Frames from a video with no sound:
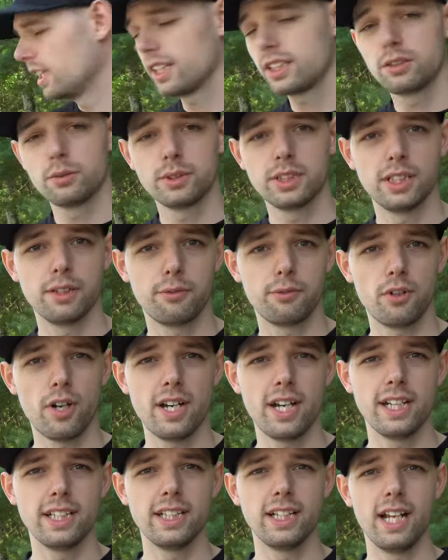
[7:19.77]
Next was in the
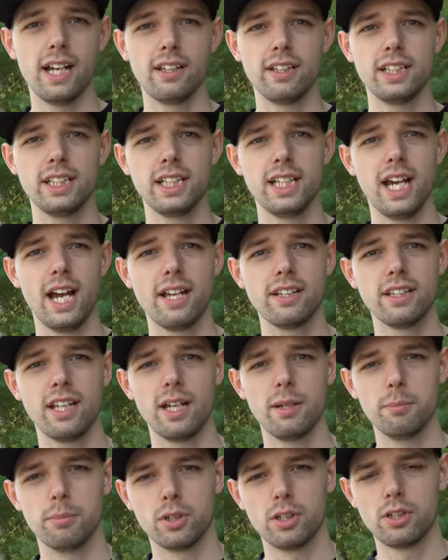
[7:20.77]
front, I did LED
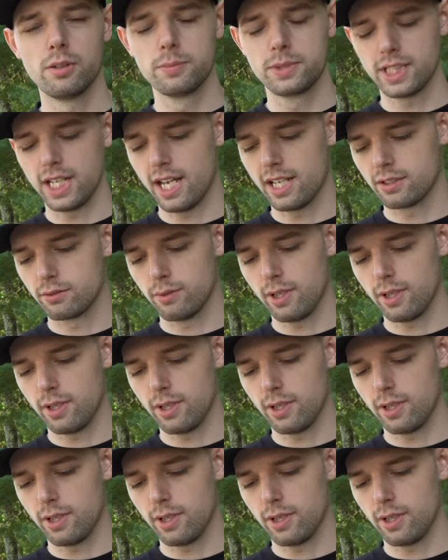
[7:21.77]
headlight bulbs as